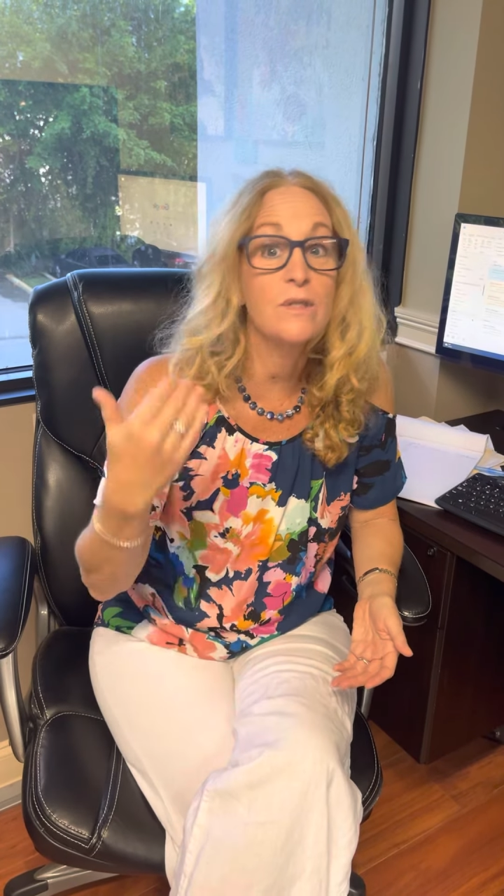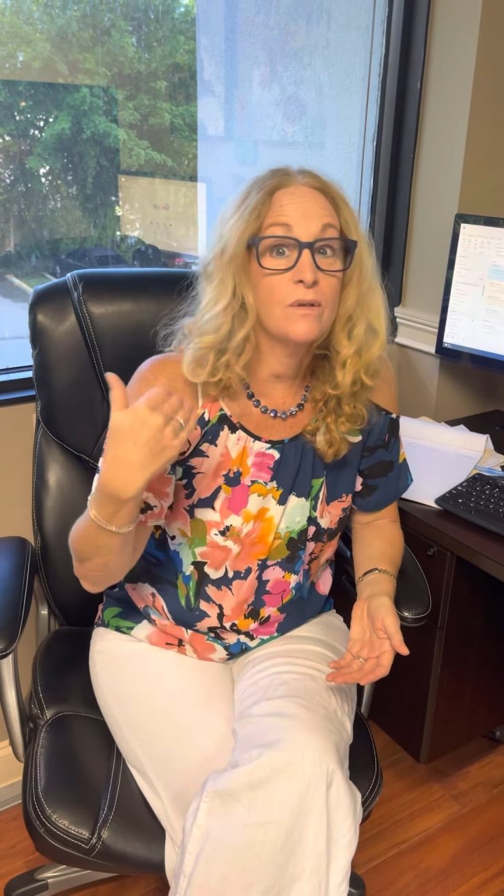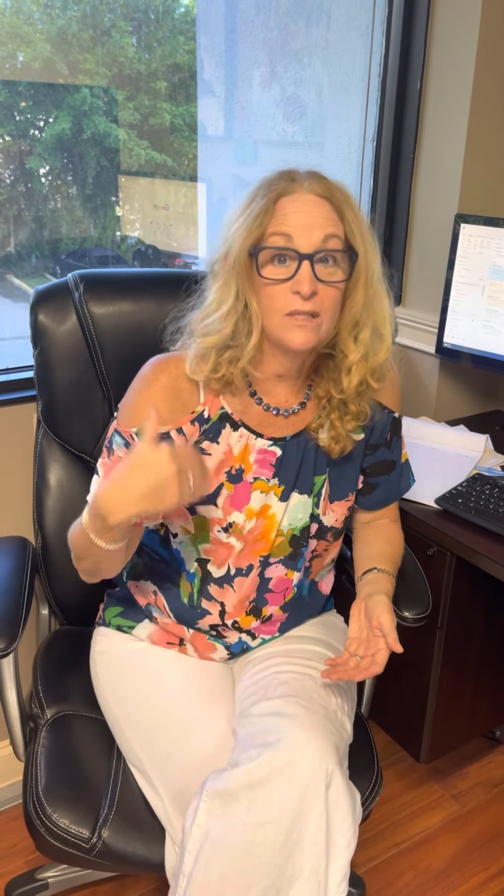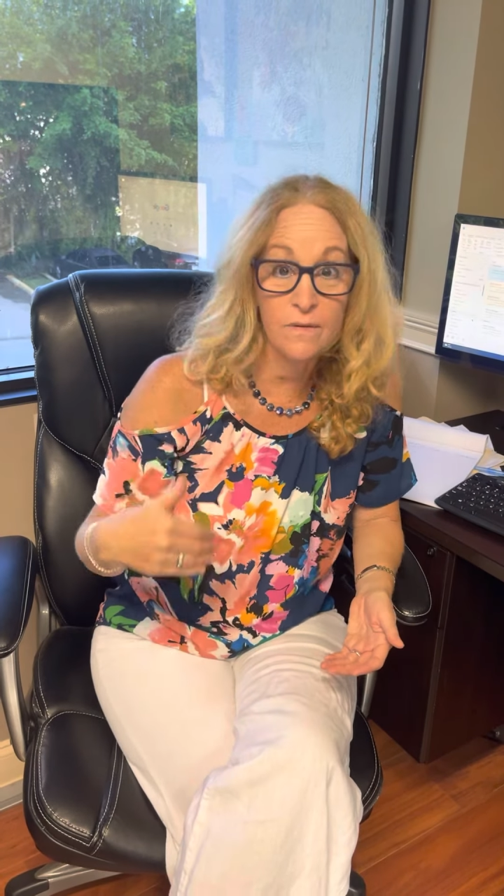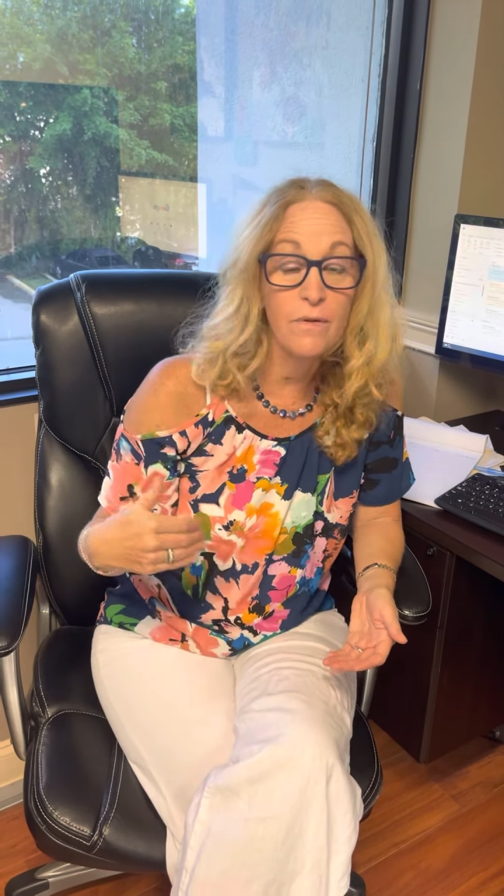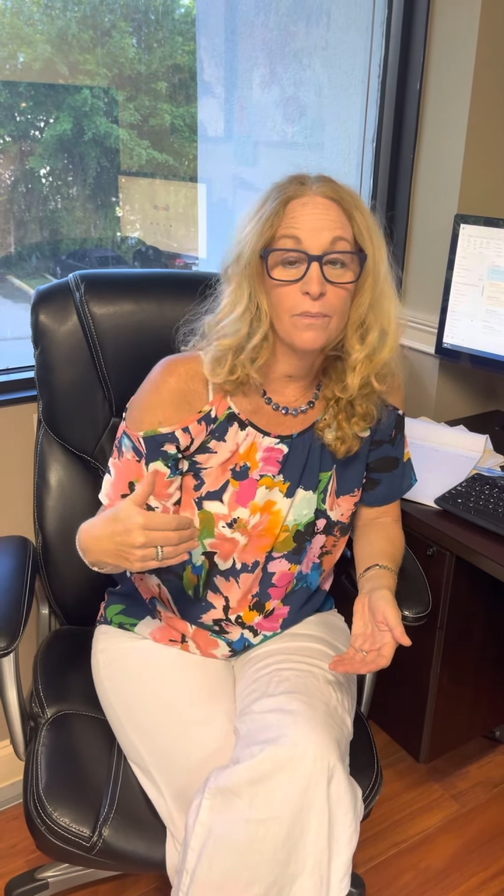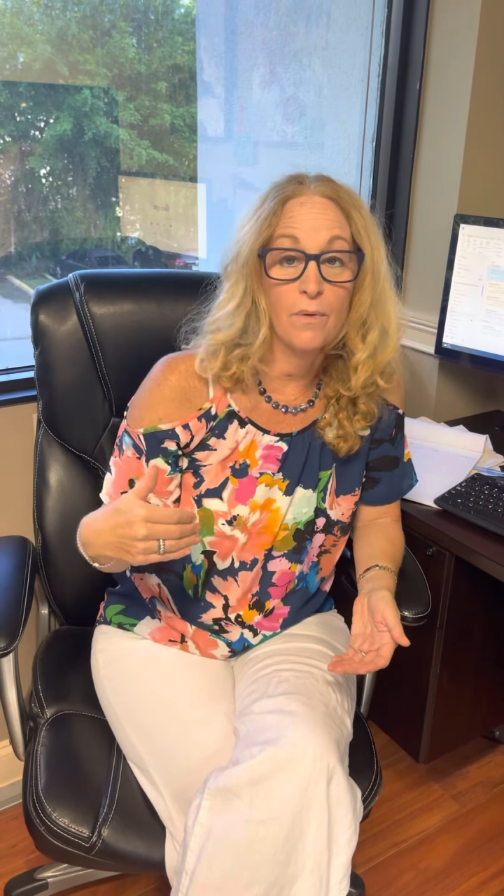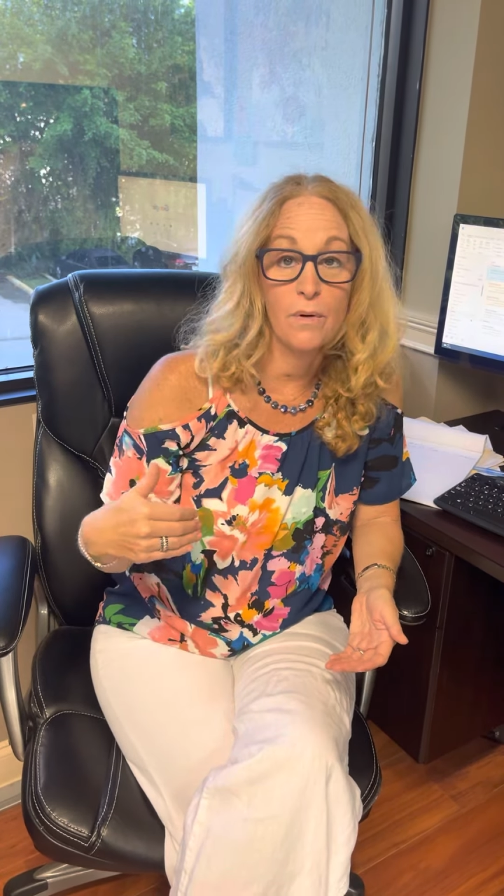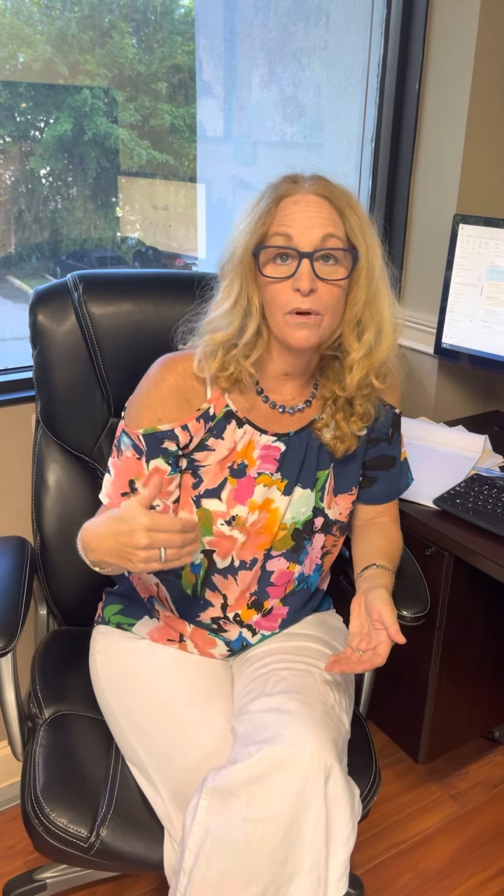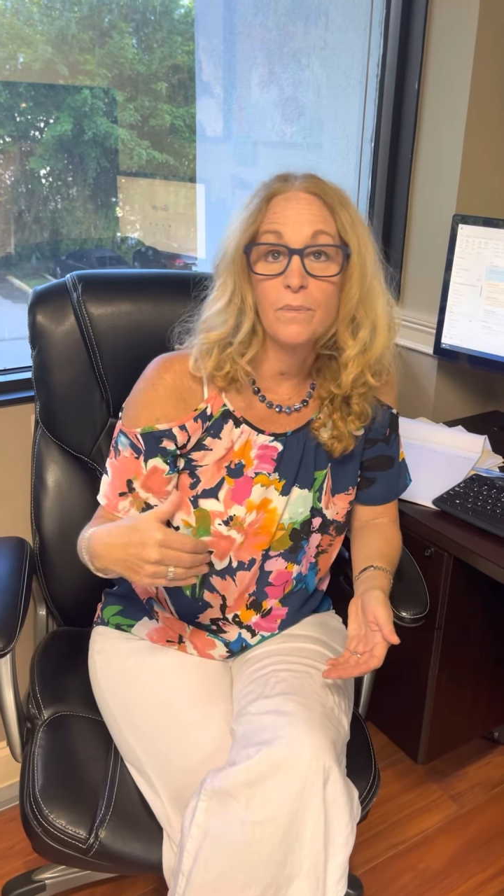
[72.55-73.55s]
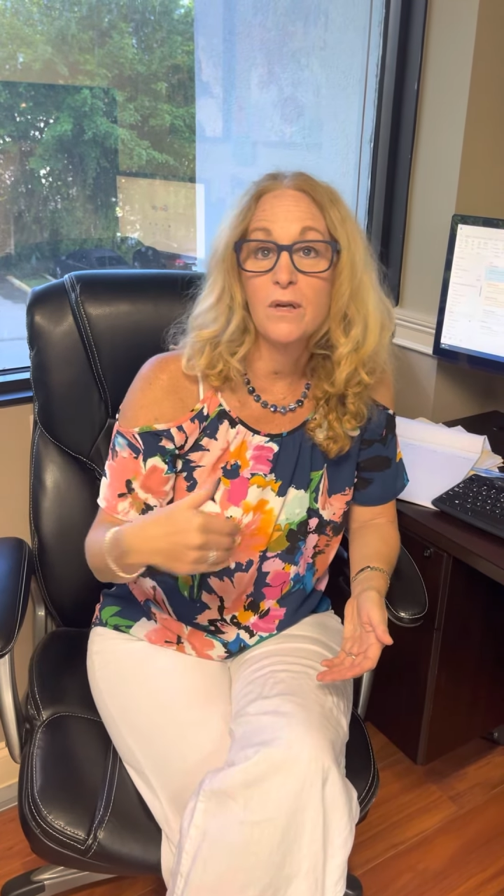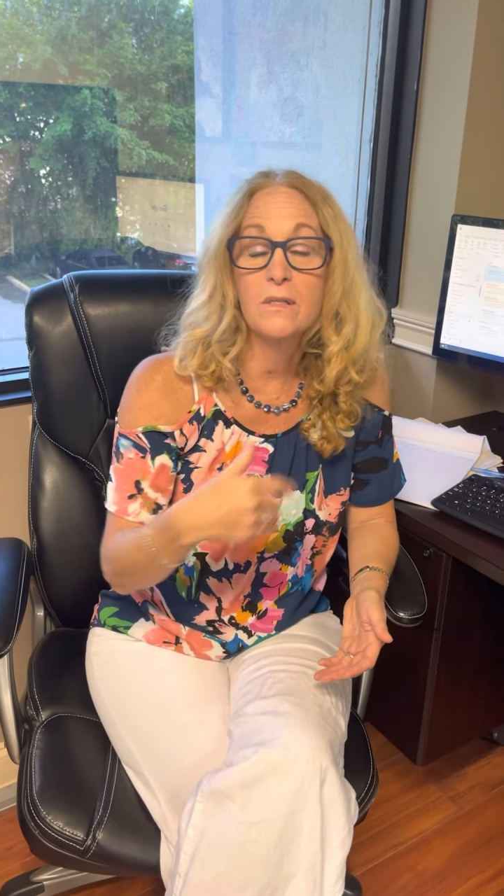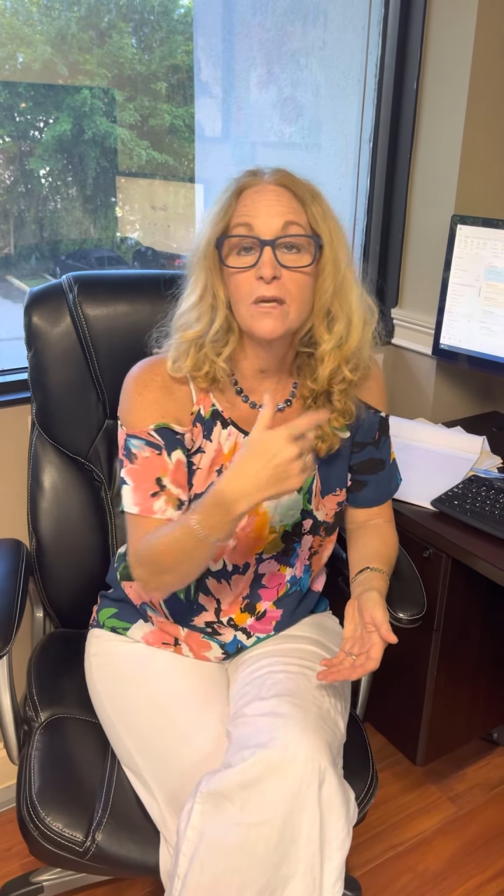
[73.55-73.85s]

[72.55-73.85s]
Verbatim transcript: to a different broker because